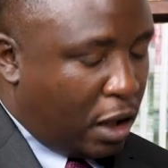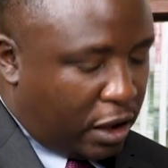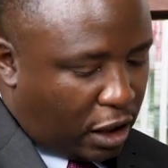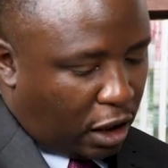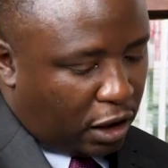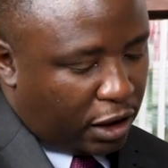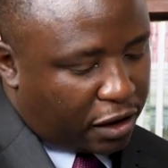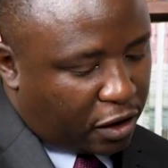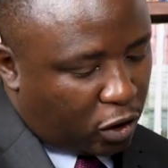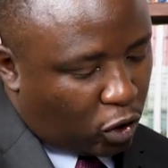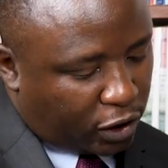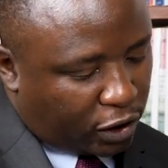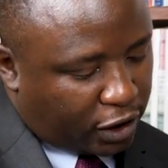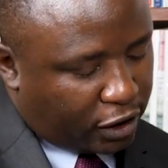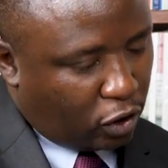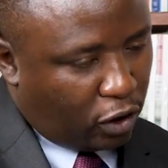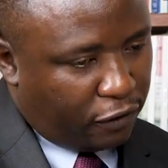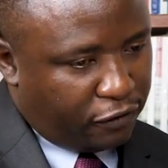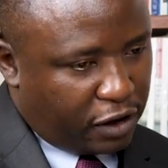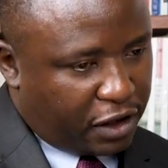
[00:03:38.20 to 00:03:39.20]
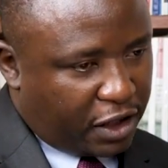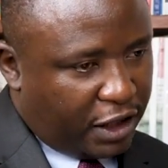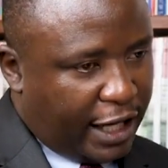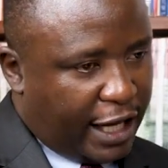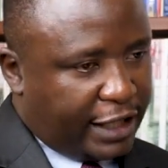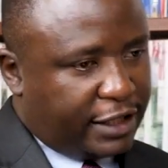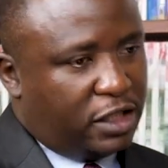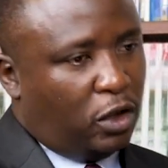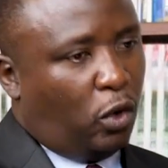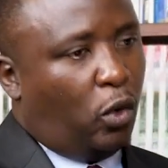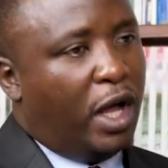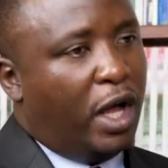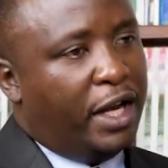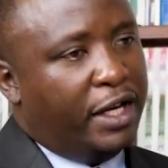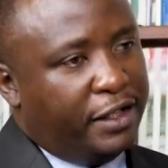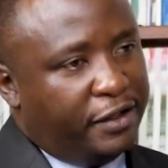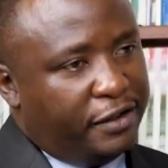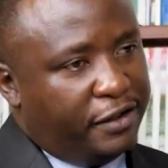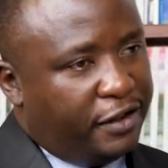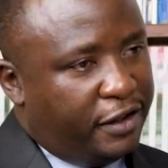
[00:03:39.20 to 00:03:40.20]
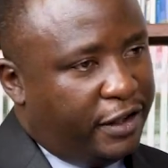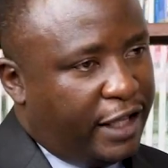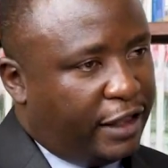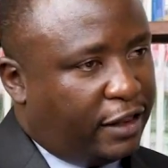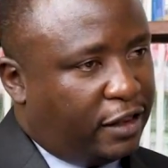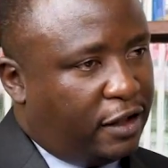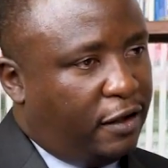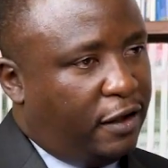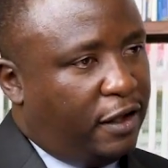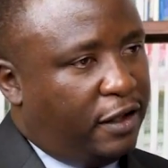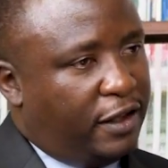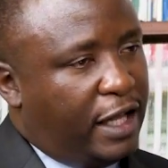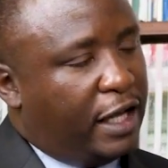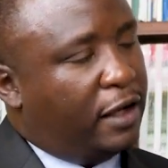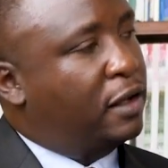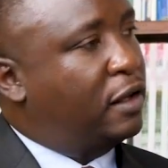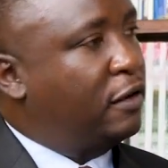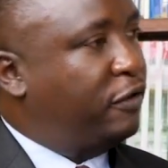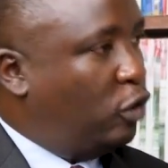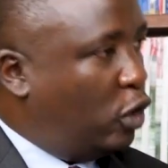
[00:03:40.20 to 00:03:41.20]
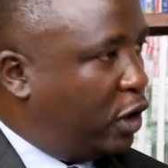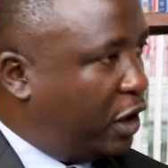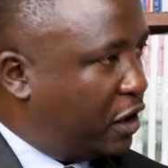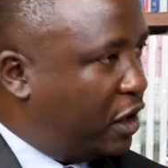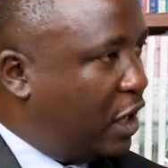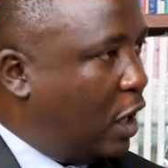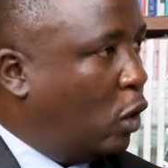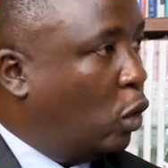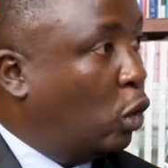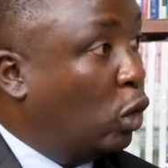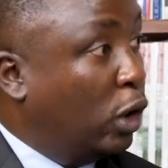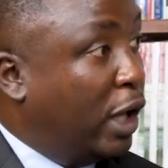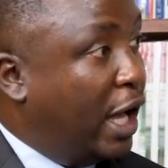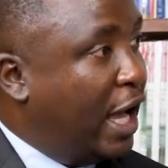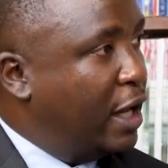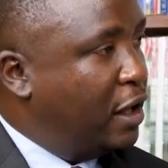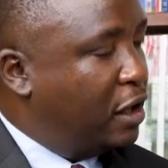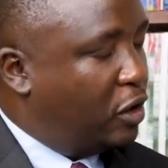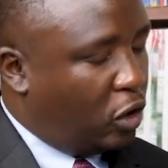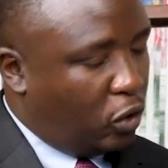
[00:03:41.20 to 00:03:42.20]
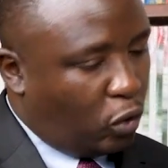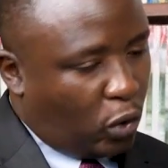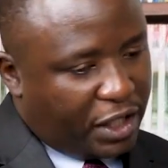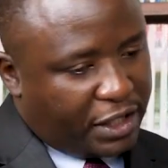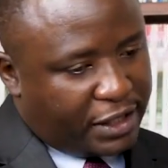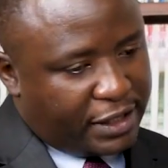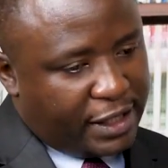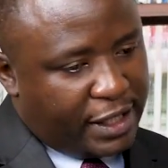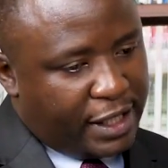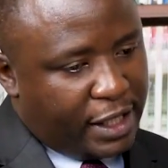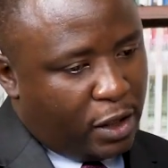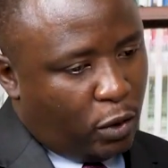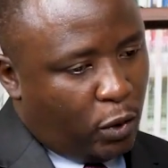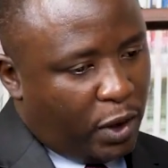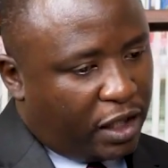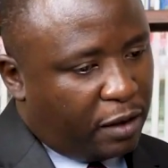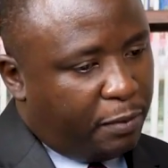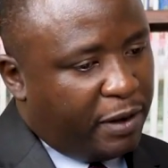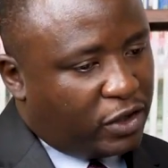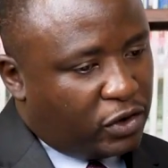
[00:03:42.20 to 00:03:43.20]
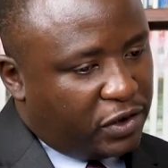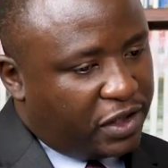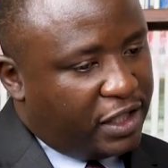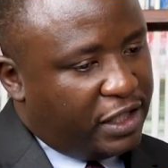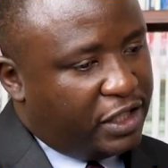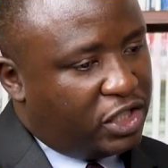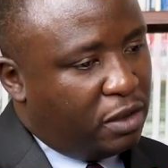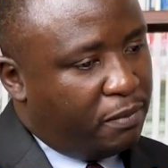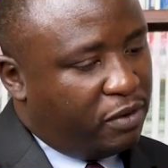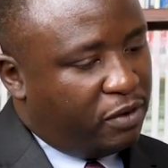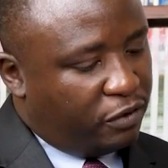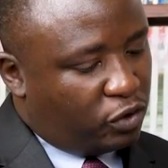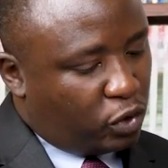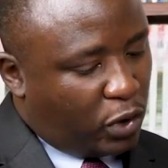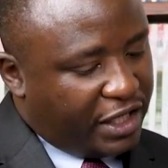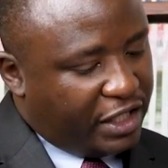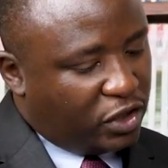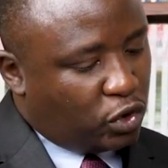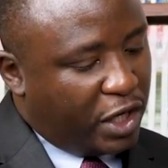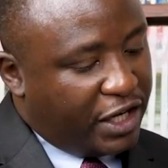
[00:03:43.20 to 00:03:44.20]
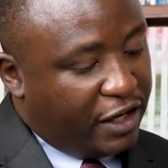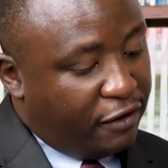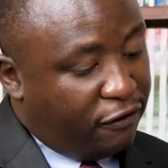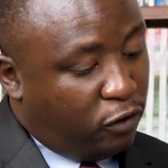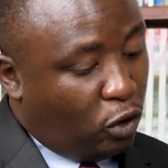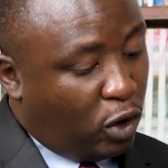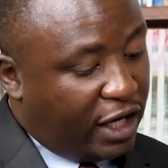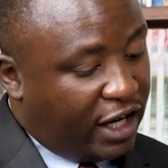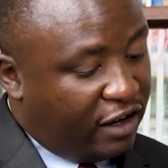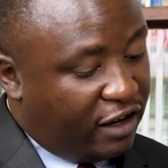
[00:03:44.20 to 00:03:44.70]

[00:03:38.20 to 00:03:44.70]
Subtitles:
Now let's look obviously at the one that is the focus now. All eyes on what we expect to see in terms of 2024.